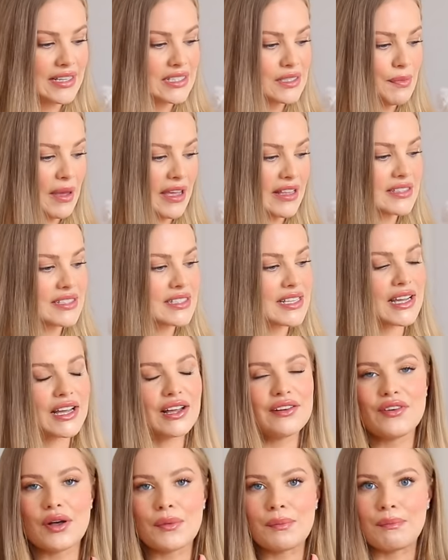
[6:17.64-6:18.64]

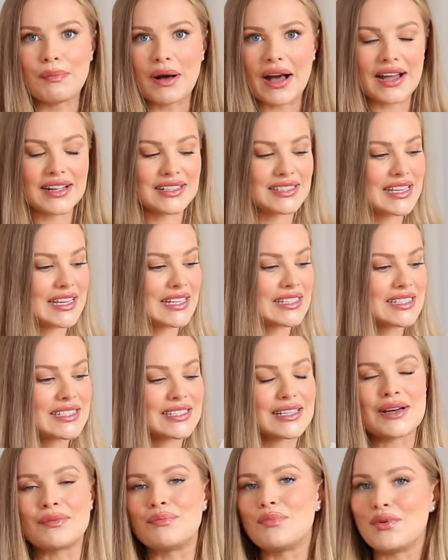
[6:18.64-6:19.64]
expensive, but
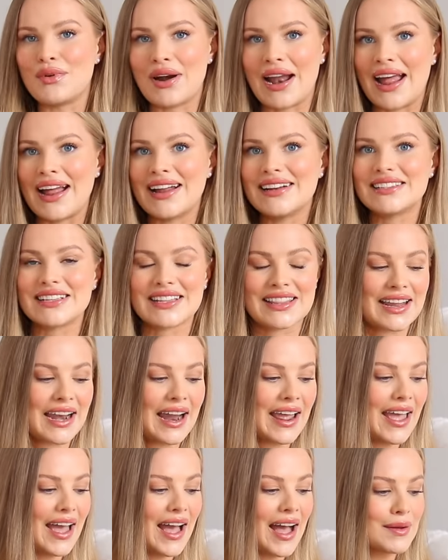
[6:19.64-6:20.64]
it's a brand that
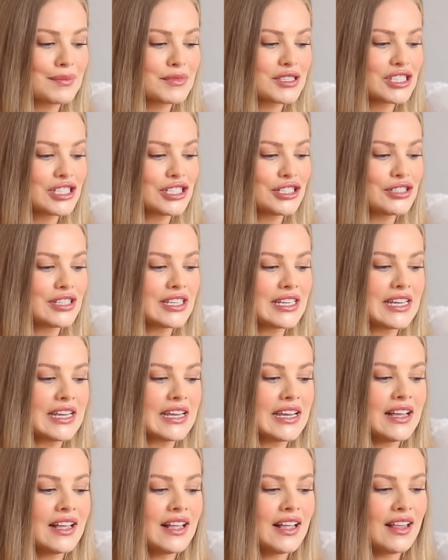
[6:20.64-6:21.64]
I
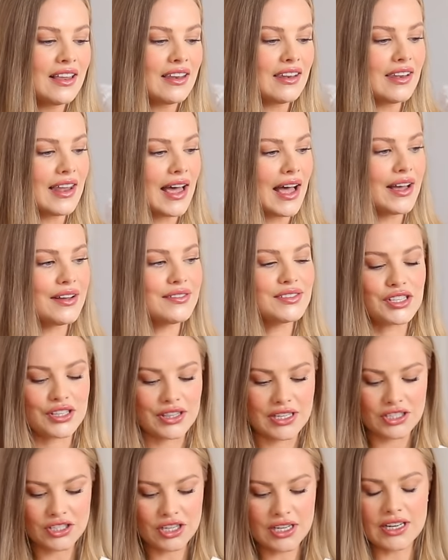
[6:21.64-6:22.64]
absolutely love. So
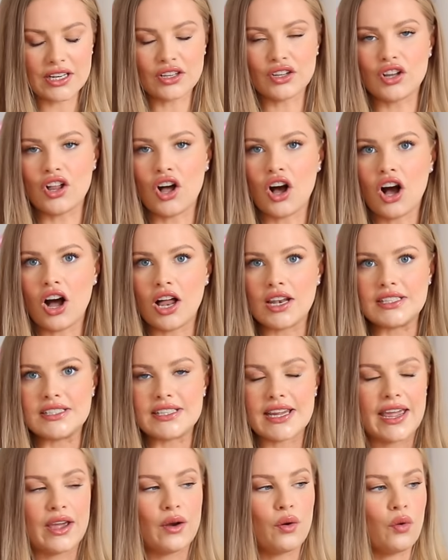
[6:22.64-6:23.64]
these are little
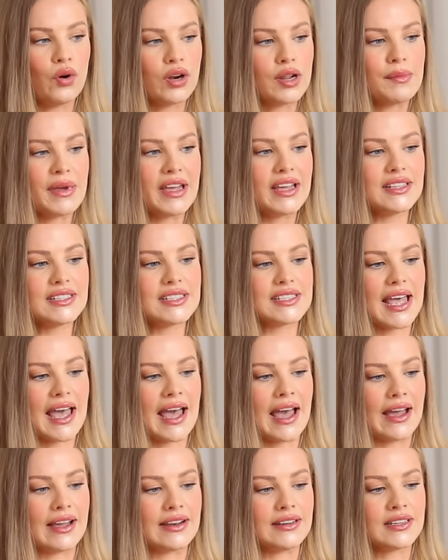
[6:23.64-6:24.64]
holiday ornaments,
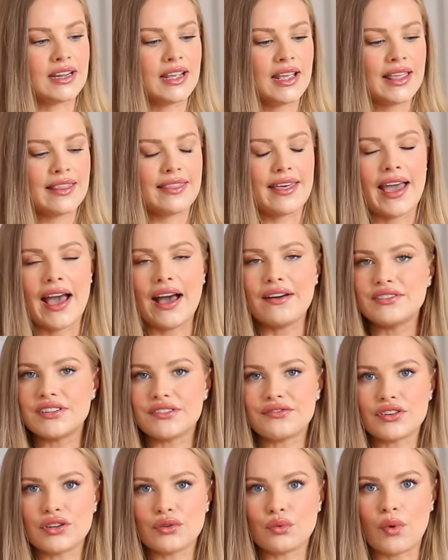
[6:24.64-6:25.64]
and they have
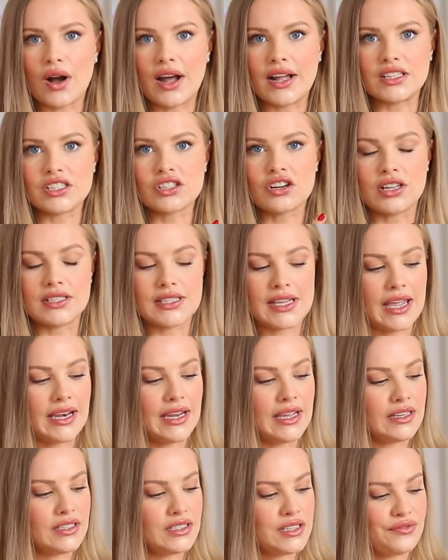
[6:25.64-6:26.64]
different ones
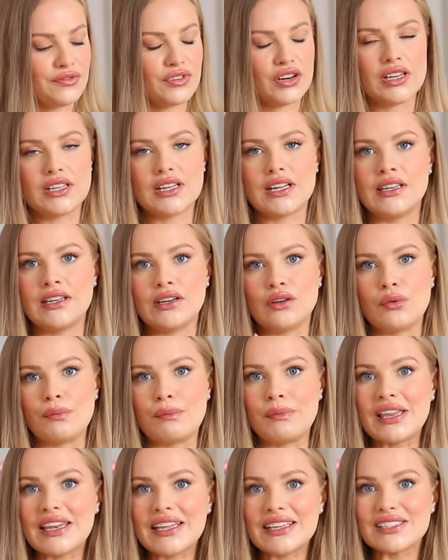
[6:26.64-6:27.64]
containing different little
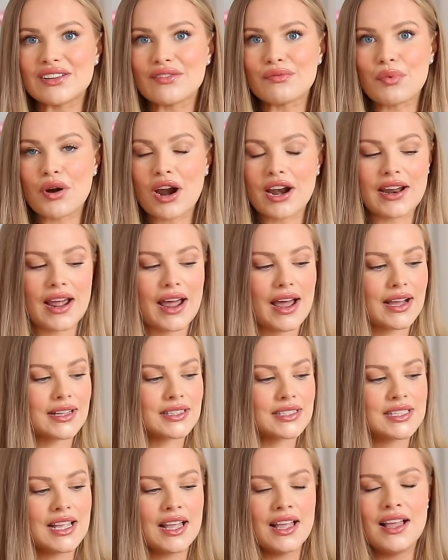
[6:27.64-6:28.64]
minis of
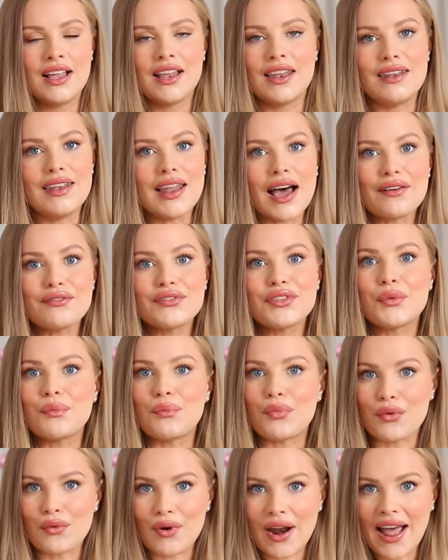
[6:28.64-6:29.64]
products. Love the
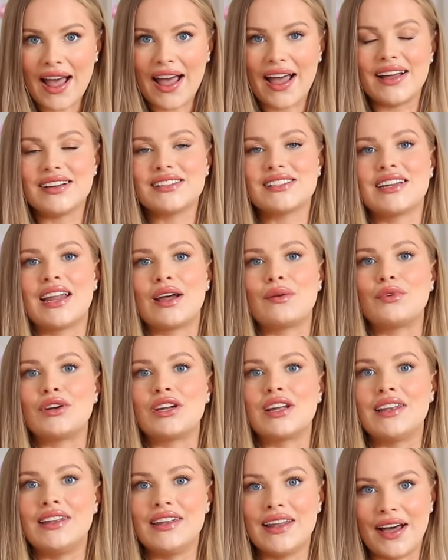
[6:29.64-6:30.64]
brand, and I
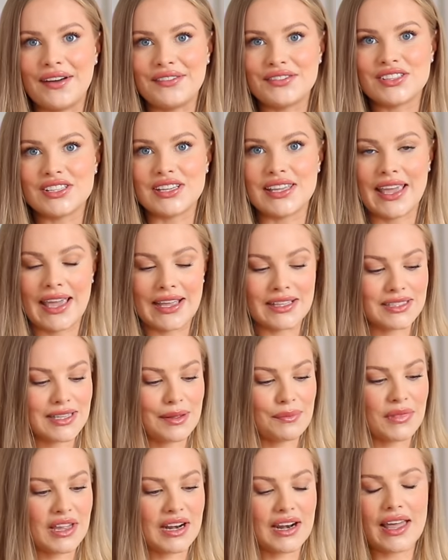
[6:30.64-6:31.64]
would love to get
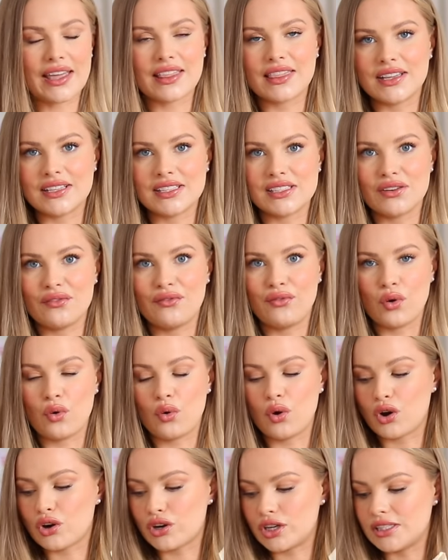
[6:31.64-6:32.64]
something like this
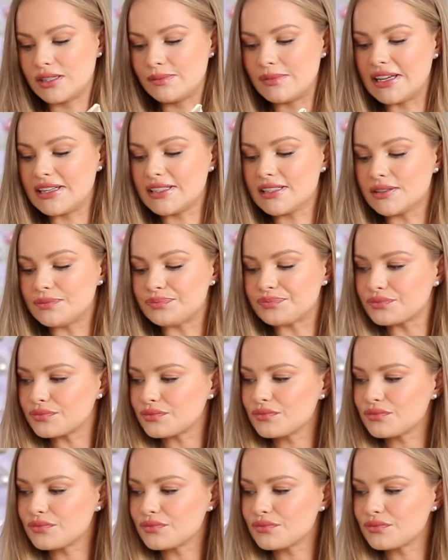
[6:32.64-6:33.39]
for Christmas.